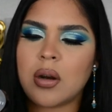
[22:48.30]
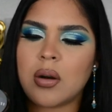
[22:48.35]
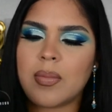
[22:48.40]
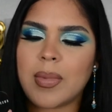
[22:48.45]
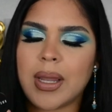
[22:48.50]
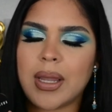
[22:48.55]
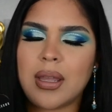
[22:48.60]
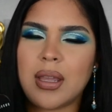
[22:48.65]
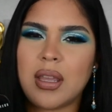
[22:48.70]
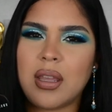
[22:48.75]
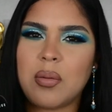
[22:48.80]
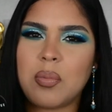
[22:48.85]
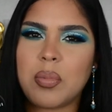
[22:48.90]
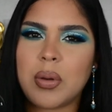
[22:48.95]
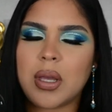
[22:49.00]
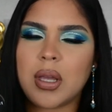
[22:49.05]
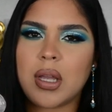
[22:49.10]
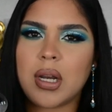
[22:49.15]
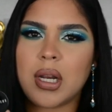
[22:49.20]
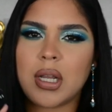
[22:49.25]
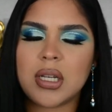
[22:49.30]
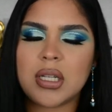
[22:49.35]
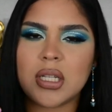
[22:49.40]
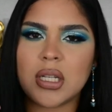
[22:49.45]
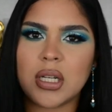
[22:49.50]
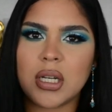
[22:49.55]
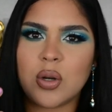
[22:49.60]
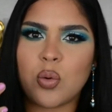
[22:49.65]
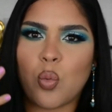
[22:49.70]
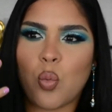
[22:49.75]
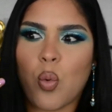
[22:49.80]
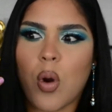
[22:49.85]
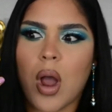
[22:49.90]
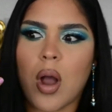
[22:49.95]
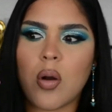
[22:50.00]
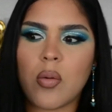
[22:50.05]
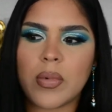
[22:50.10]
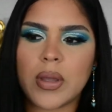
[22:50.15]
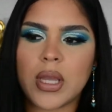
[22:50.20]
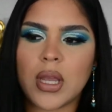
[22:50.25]
Might keep it. It didn't
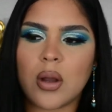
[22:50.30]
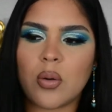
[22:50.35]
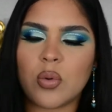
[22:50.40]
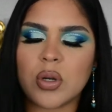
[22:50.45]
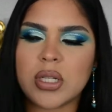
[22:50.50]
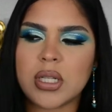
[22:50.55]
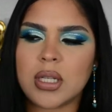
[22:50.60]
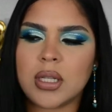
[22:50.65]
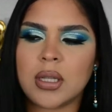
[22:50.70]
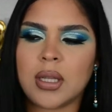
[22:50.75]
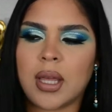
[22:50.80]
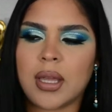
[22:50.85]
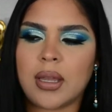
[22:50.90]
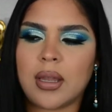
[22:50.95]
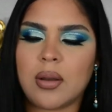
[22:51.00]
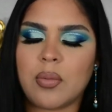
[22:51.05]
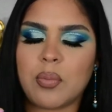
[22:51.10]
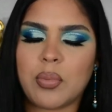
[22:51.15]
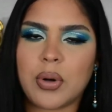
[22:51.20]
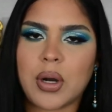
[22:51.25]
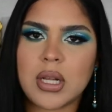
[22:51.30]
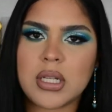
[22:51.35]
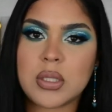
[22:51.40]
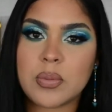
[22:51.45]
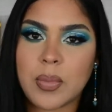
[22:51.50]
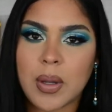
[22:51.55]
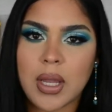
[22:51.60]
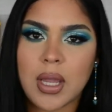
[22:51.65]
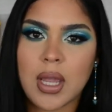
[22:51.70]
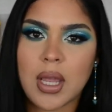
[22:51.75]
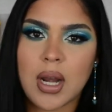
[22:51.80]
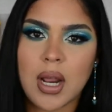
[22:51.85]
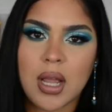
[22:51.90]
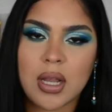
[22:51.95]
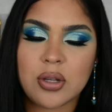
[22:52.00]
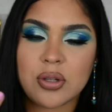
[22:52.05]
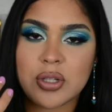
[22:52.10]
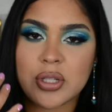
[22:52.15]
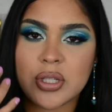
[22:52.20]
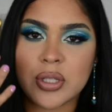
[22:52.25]
wow me. I wasn't like impressed by it. I
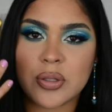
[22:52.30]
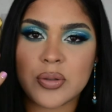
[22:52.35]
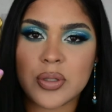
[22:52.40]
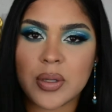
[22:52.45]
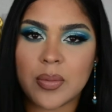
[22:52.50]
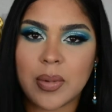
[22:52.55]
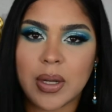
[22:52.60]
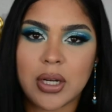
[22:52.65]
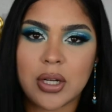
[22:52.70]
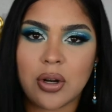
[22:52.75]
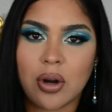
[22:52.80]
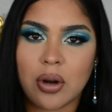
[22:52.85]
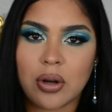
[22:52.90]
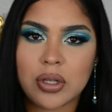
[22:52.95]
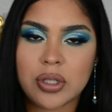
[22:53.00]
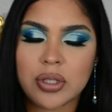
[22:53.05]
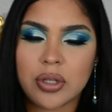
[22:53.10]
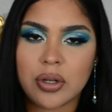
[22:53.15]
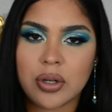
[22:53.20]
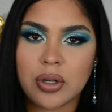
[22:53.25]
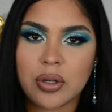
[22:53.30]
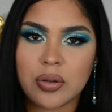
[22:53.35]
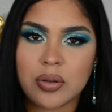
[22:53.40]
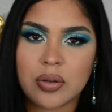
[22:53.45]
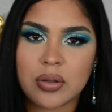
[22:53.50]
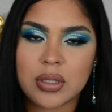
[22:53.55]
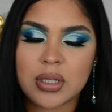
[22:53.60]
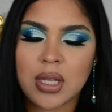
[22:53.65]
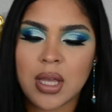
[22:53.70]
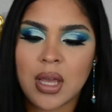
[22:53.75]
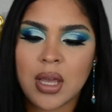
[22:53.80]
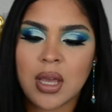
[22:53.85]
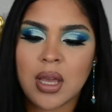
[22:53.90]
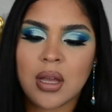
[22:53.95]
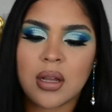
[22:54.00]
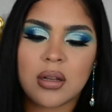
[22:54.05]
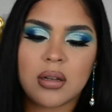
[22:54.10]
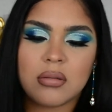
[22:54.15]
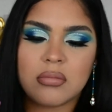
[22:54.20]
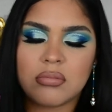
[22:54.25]
could still see my dark circles
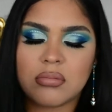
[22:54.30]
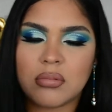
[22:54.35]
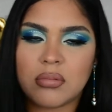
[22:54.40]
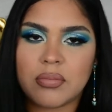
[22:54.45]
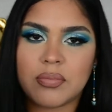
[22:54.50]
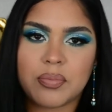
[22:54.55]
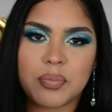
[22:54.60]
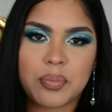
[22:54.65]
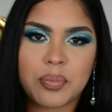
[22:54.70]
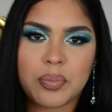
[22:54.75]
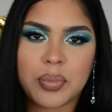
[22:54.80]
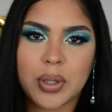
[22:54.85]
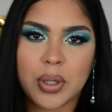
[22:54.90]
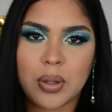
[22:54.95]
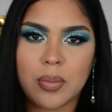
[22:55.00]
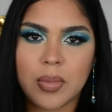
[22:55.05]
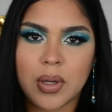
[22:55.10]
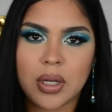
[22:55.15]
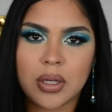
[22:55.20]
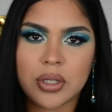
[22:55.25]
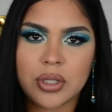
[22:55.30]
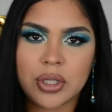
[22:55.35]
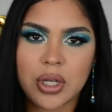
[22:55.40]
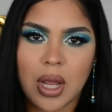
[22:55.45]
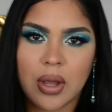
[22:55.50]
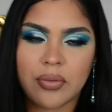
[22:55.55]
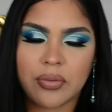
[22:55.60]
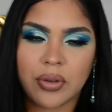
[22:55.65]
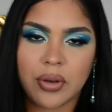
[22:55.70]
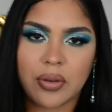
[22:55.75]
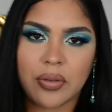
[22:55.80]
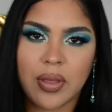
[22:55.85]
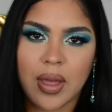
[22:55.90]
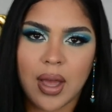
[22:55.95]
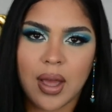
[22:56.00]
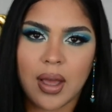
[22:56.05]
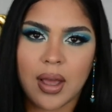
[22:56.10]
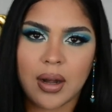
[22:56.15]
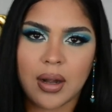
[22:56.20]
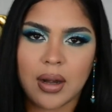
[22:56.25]
pretty much after
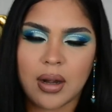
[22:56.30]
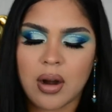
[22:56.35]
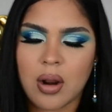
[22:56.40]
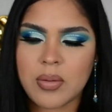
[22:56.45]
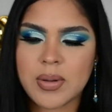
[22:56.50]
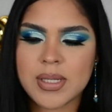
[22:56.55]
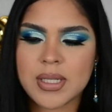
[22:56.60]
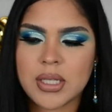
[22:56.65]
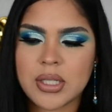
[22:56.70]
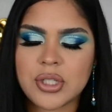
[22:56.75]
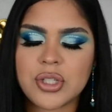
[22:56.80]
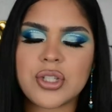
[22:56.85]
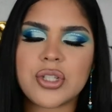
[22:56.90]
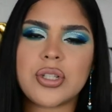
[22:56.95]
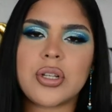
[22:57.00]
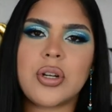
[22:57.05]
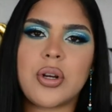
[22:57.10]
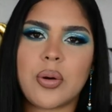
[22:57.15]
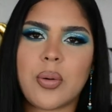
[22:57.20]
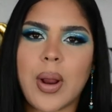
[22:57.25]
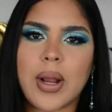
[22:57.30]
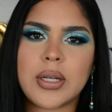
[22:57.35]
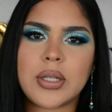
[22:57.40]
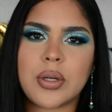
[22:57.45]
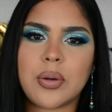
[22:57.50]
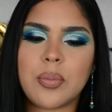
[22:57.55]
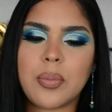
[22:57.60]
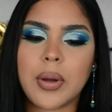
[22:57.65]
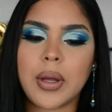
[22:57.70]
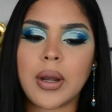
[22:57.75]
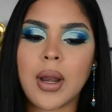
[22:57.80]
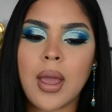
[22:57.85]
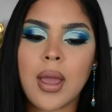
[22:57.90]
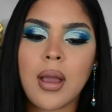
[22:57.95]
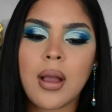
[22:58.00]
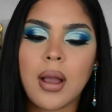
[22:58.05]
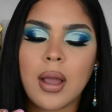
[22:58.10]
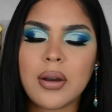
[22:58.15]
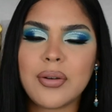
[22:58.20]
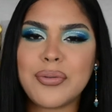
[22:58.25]
that, and obviously it's just a corrector, but
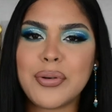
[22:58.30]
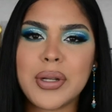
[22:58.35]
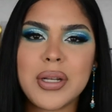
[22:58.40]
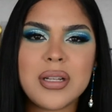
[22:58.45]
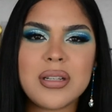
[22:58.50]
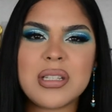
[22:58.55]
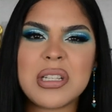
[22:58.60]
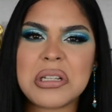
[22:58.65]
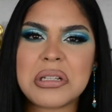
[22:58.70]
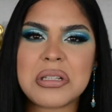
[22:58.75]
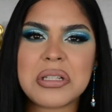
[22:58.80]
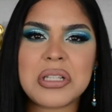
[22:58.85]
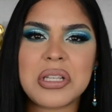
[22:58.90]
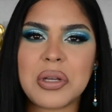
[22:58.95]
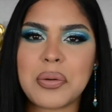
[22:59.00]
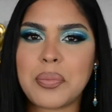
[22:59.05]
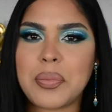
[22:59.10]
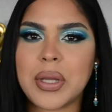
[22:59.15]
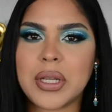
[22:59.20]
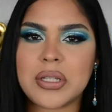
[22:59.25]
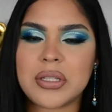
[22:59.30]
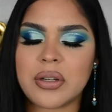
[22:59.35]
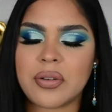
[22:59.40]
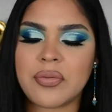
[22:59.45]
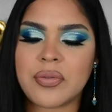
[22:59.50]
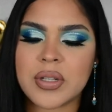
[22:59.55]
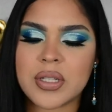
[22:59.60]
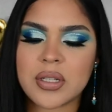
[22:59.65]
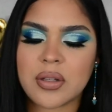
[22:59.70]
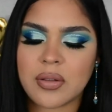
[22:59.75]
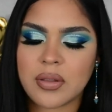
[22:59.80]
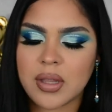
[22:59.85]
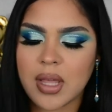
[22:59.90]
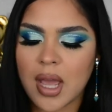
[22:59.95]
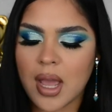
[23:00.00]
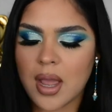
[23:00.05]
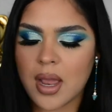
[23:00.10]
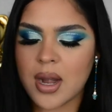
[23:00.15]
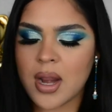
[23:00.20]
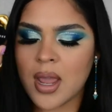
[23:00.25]
I really didn't see a big difference on
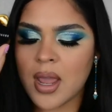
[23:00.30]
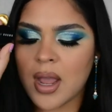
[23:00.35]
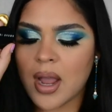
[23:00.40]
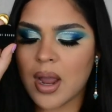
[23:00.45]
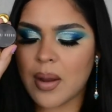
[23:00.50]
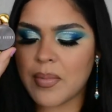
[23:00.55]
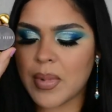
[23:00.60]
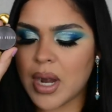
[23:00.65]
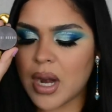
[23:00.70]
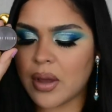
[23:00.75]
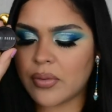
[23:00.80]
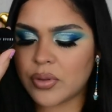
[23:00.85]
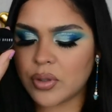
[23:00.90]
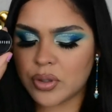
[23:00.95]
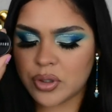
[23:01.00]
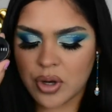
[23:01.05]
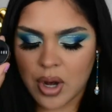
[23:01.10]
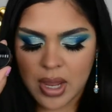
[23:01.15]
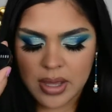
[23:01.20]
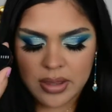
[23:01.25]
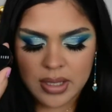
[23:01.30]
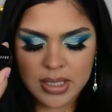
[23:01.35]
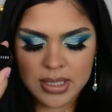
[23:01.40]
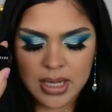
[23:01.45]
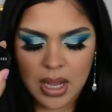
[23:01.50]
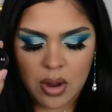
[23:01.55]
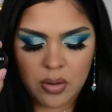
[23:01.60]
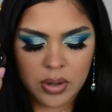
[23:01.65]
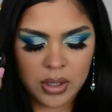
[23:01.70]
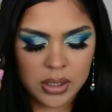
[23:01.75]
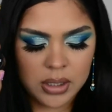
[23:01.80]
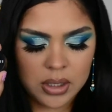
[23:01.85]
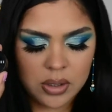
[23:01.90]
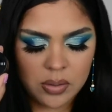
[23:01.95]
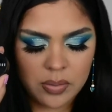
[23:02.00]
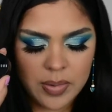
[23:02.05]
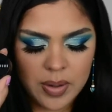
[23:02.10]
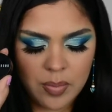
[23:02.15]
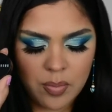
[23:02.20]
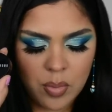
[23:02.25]
that. I might have to try this out a little
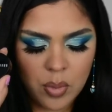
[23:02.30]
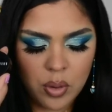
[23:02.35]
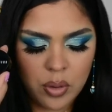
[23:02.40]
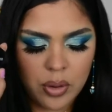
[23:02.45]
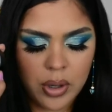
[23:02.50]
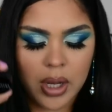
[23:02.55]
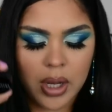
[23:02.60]
bit more,